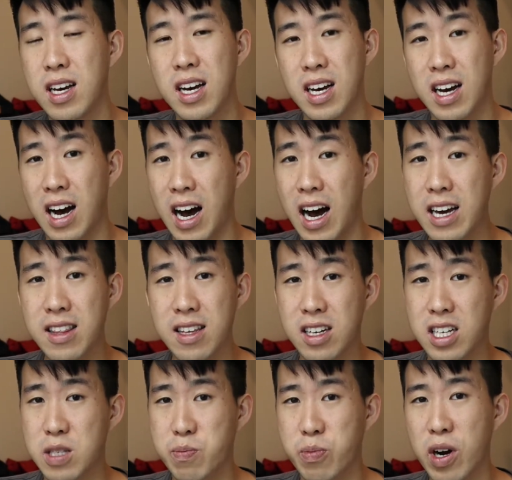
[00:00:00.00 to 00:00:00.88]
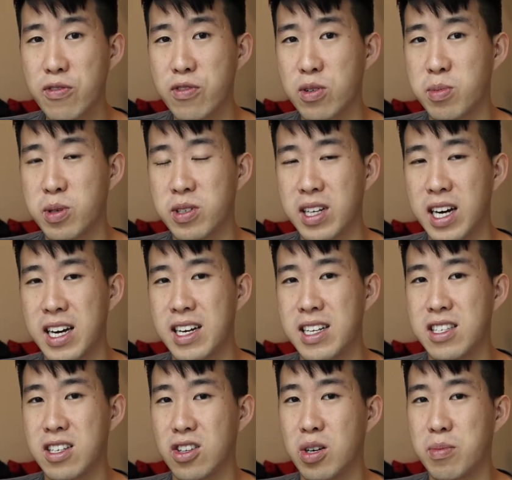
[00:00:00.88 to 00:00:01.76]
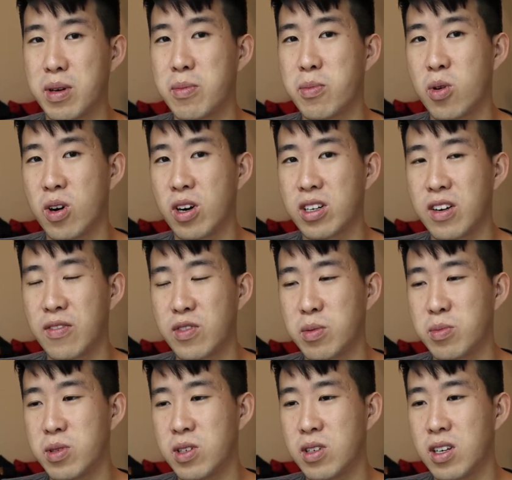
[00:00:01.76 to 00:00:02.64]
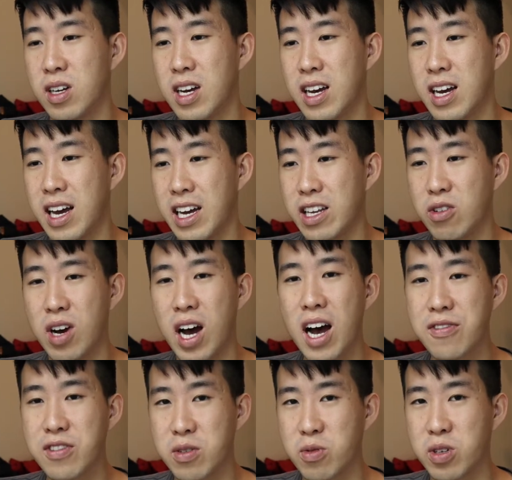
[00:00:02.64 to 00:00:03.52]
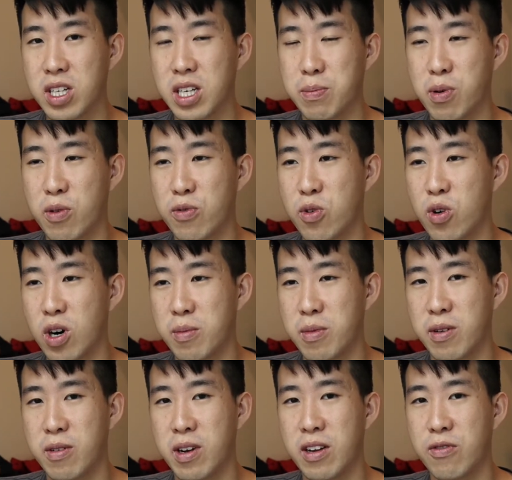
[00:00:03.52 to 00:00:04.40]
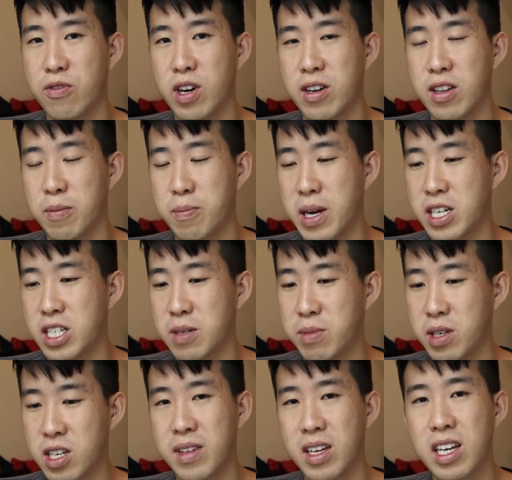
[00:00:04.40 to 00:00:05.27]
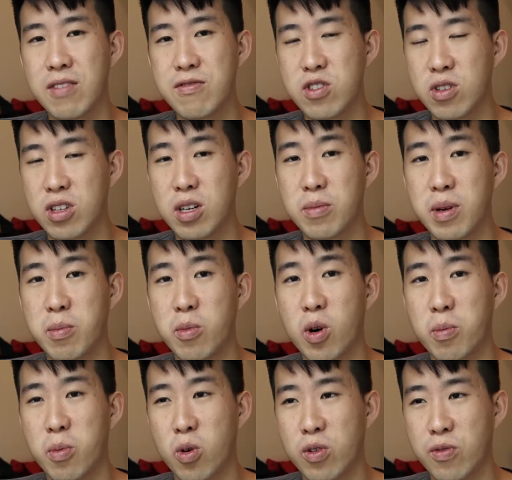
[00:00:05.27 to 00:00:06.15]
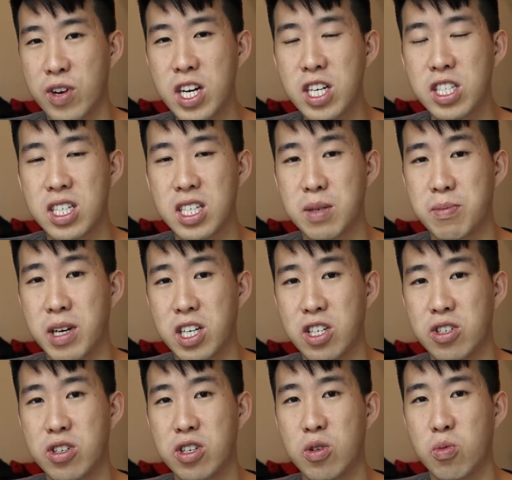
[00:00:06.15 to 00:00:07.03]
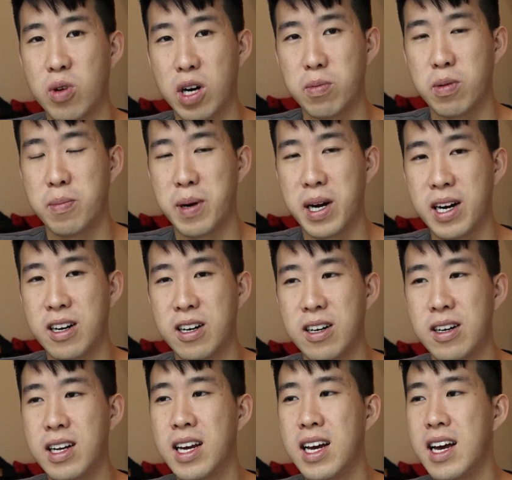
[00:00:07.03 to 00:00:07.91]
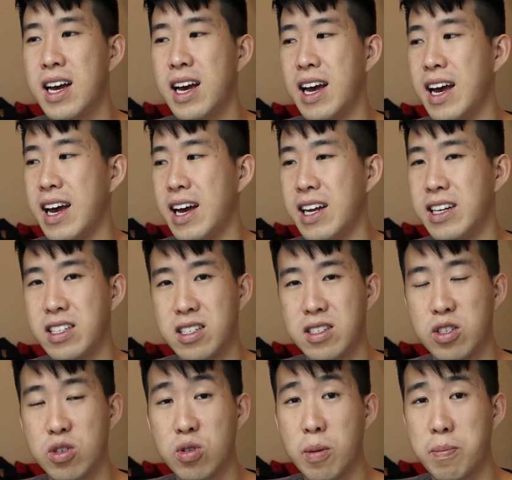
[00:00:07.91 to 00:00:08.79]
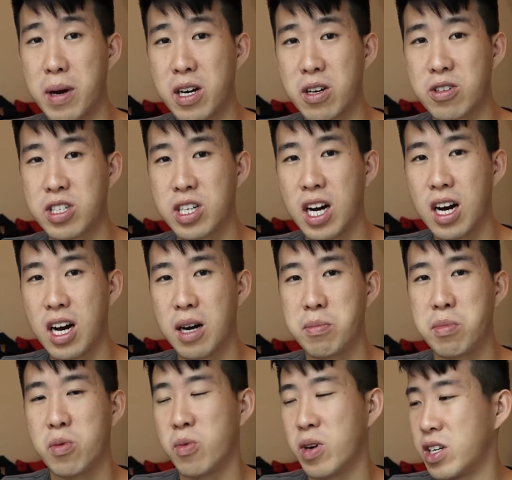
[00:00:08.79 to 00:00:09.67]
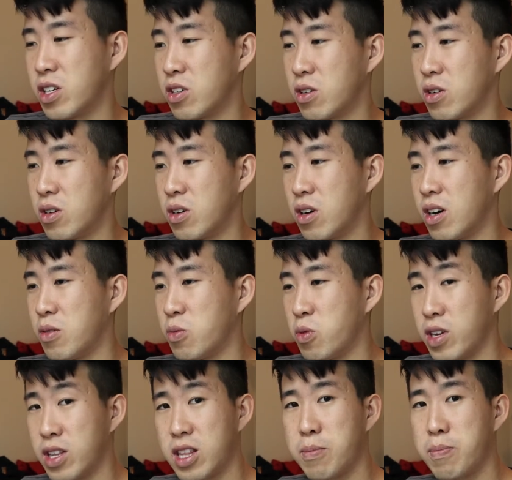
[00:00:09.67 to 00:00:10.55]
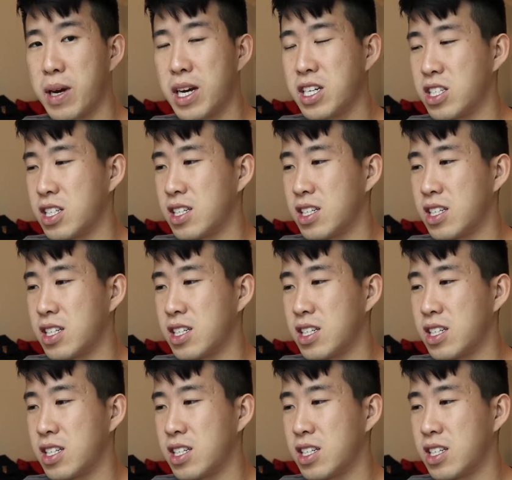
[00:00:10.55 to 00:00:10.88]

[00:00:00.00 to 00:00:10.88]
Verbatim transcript: I think it's preferable that it's a little bit more uncomfortable and you have to really perform in, in front of the patient, because it gives you a little bit more motivation to make sure you're well prepared and do a better job when you're uh, with the patient